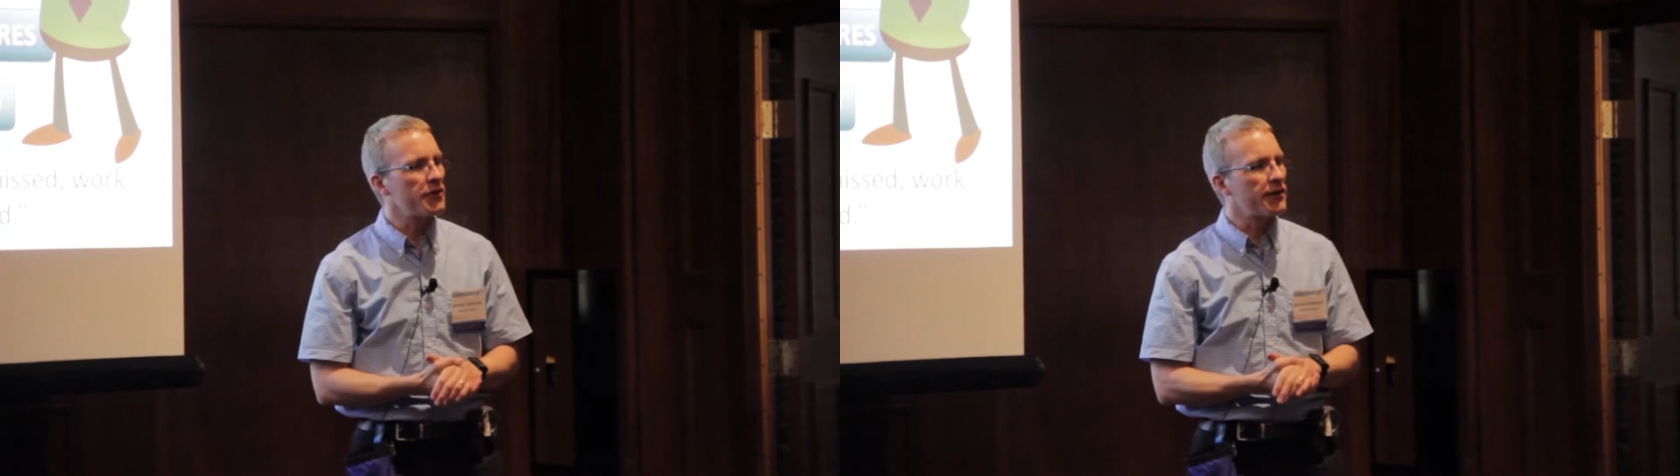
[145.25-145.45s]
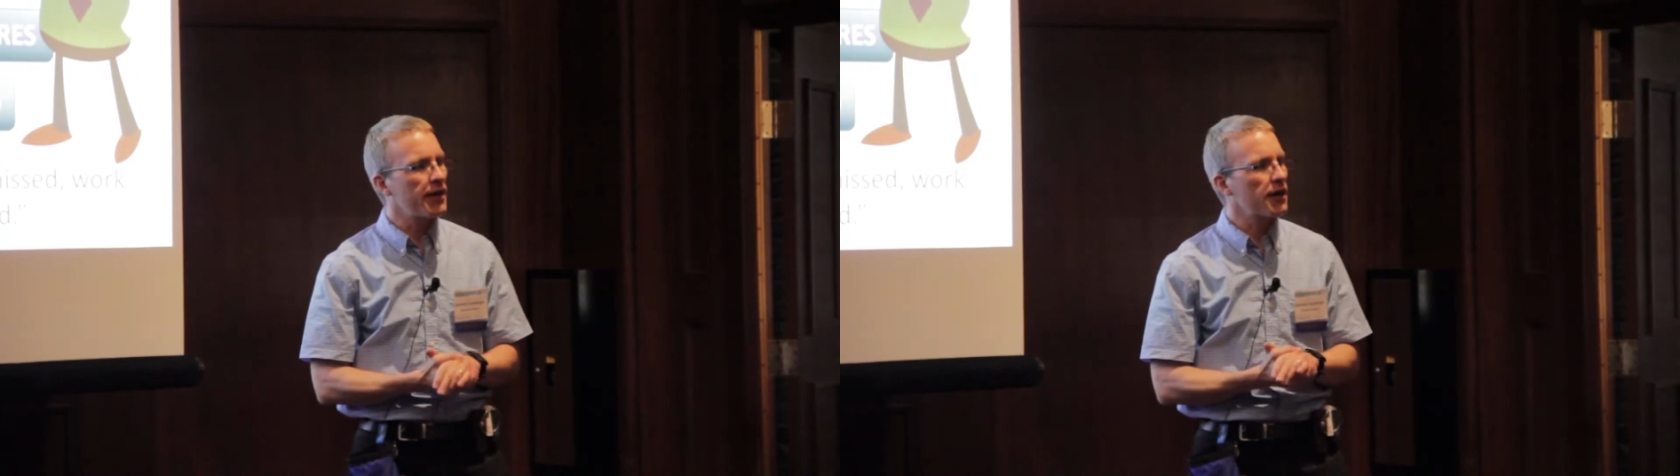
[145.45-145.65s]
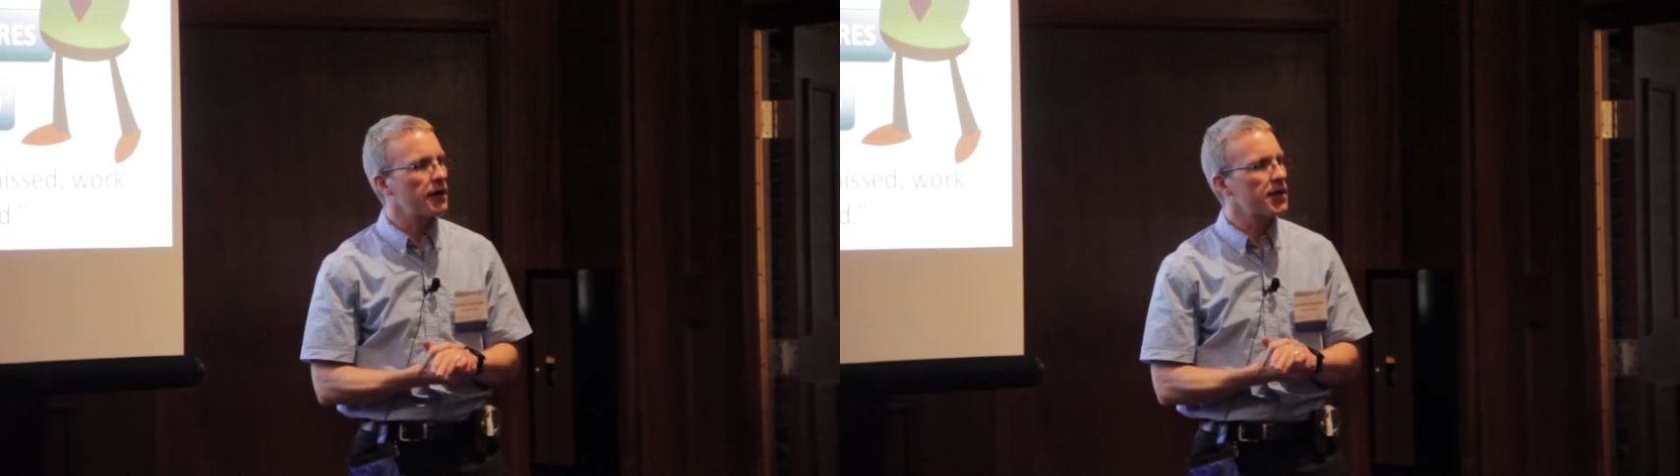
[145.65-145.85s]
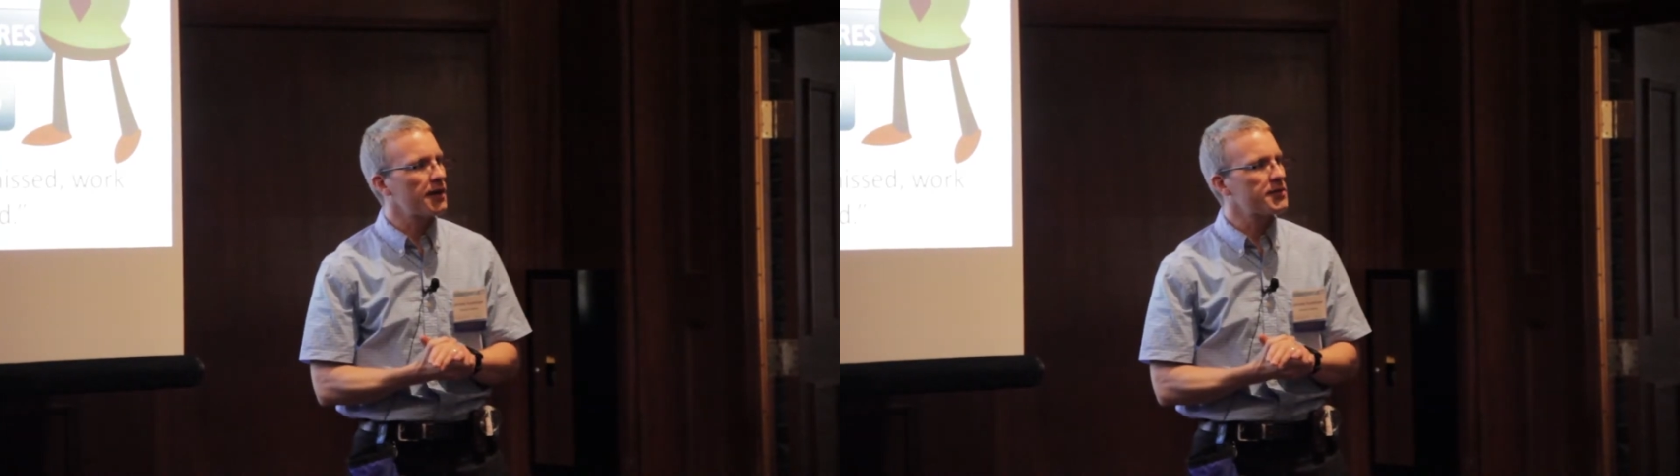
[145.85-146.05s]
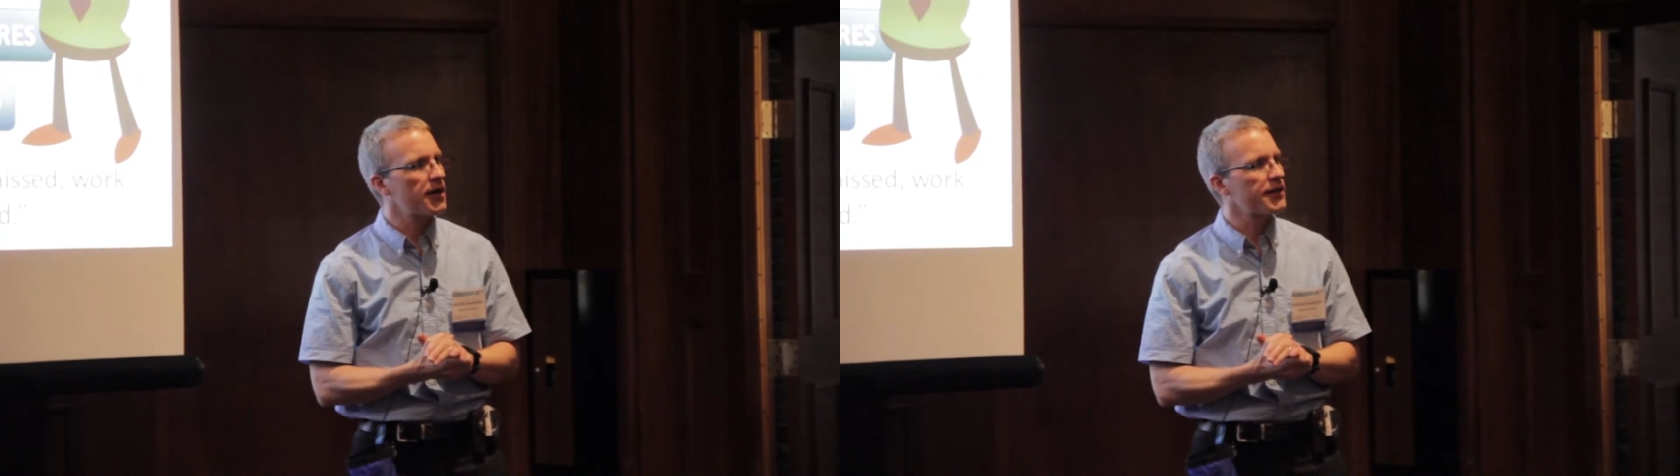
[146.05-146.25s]
when the ticket
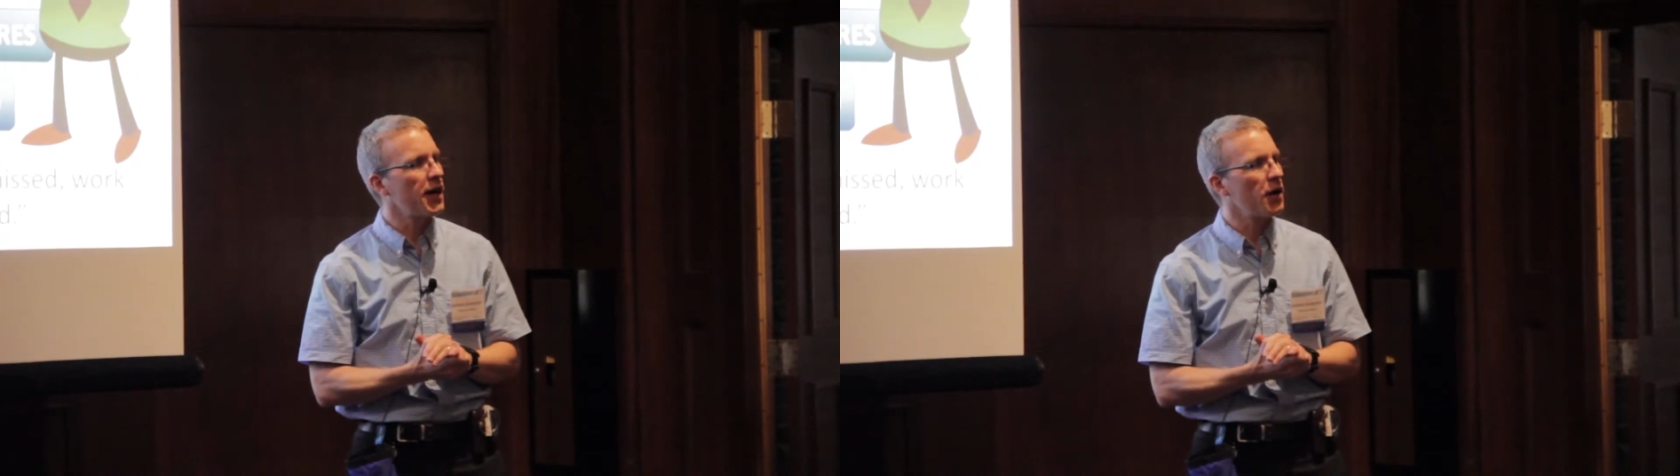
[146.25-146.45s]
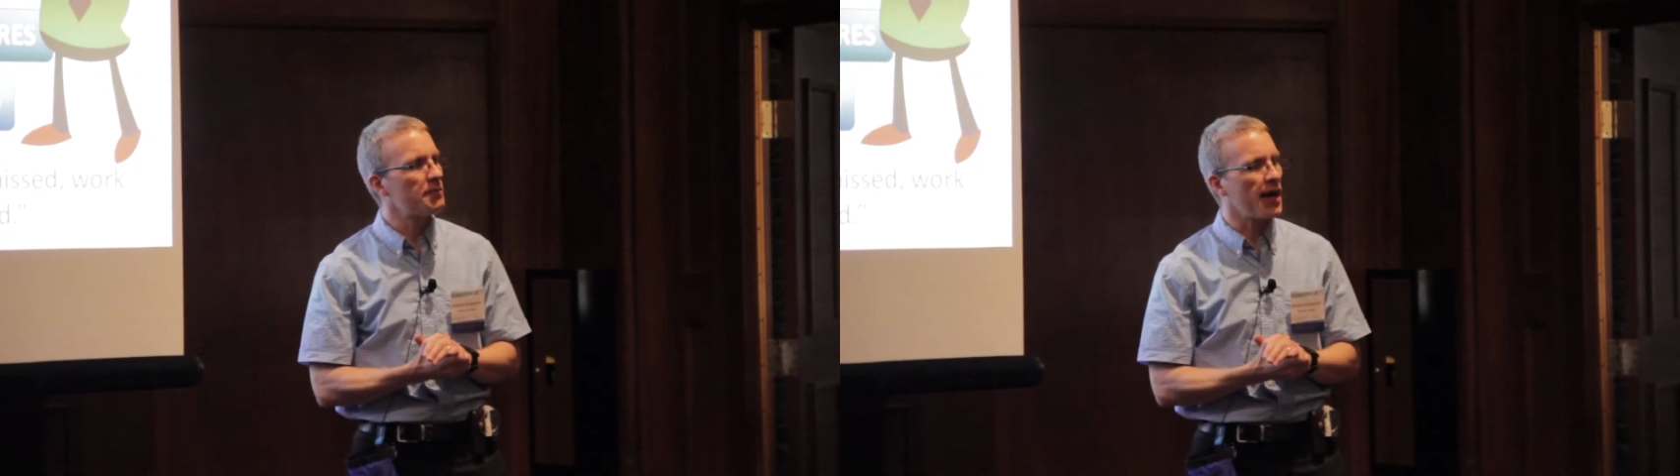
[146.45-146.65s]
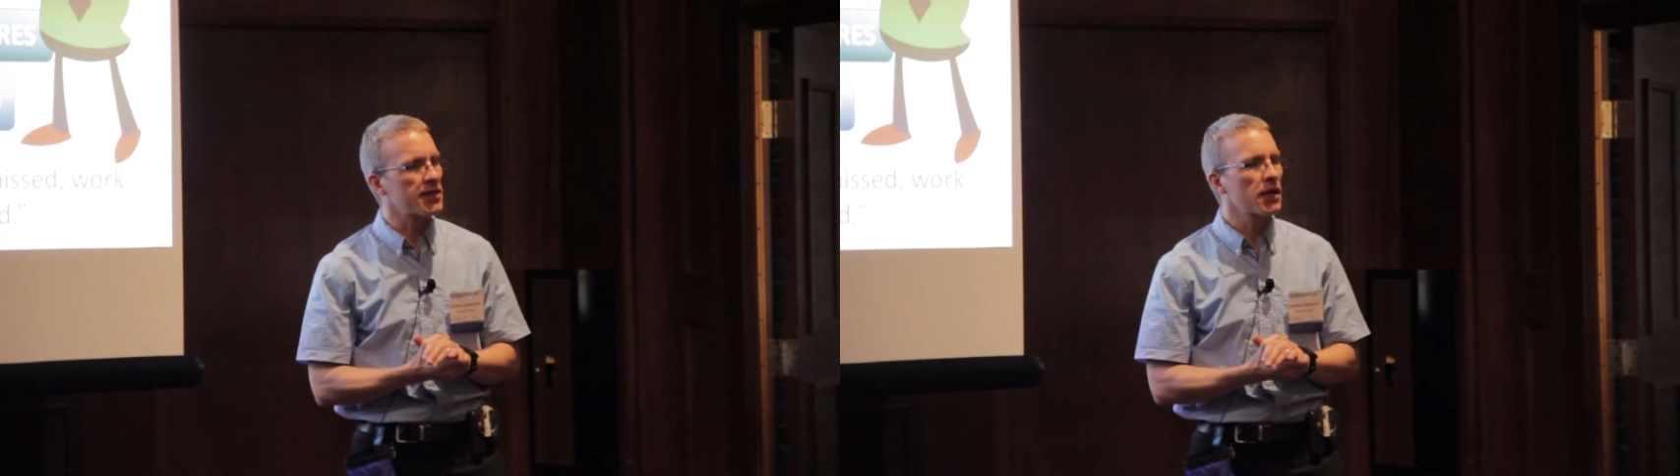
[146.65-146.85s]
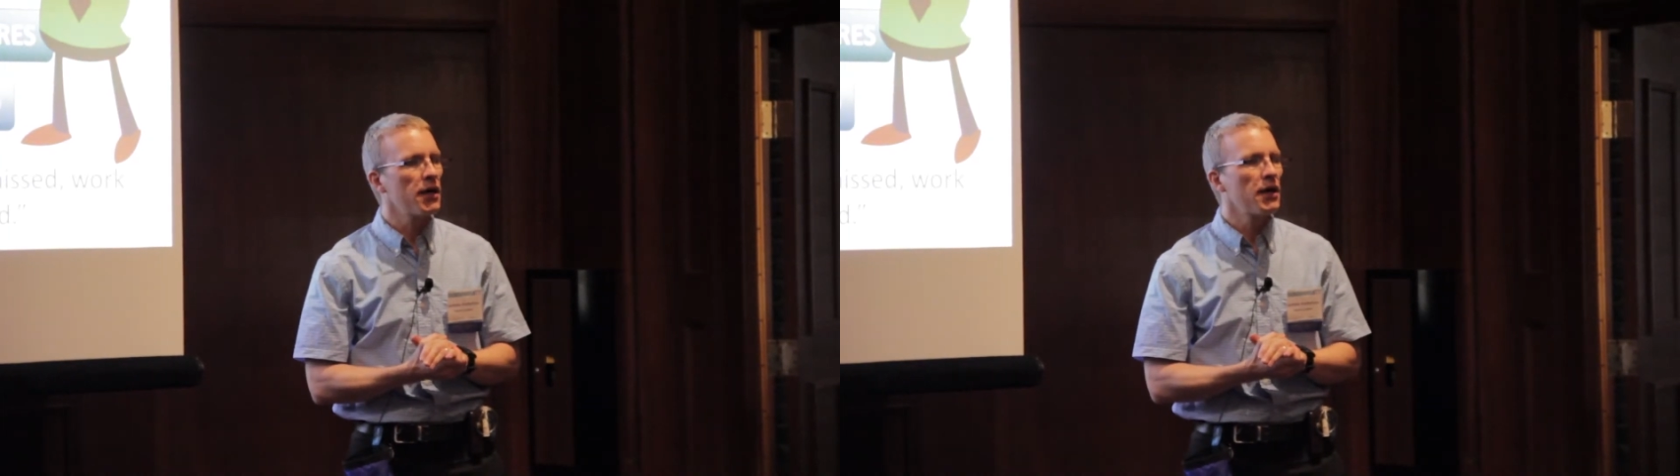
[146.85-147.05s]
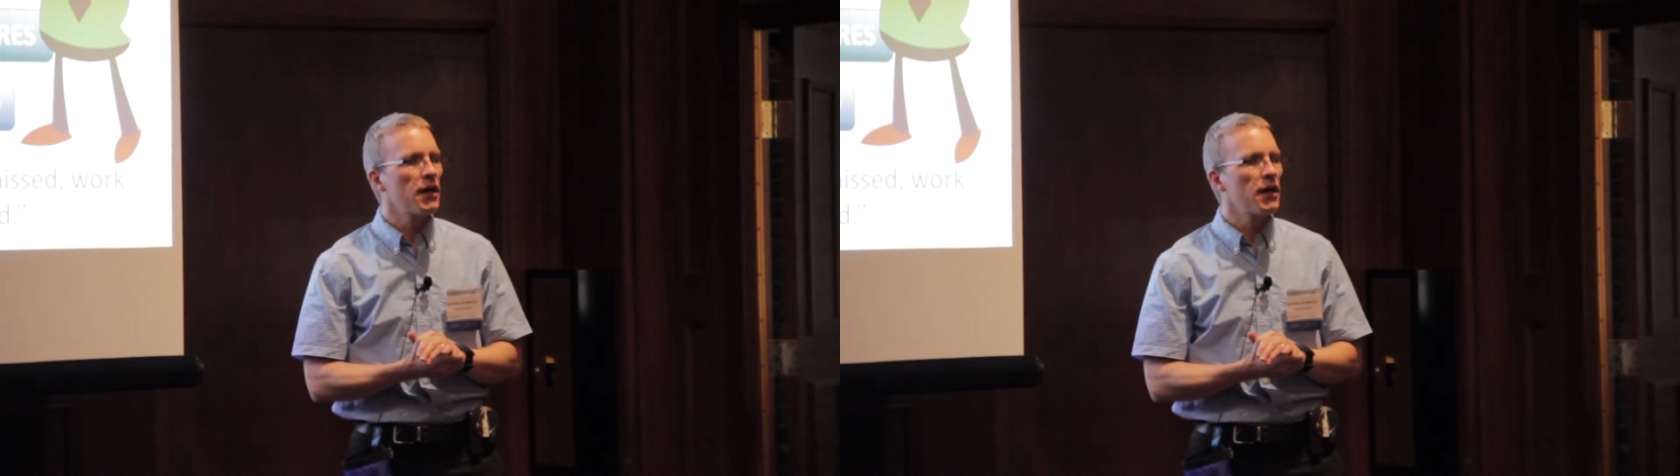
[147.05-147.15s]
comes out at the help desk,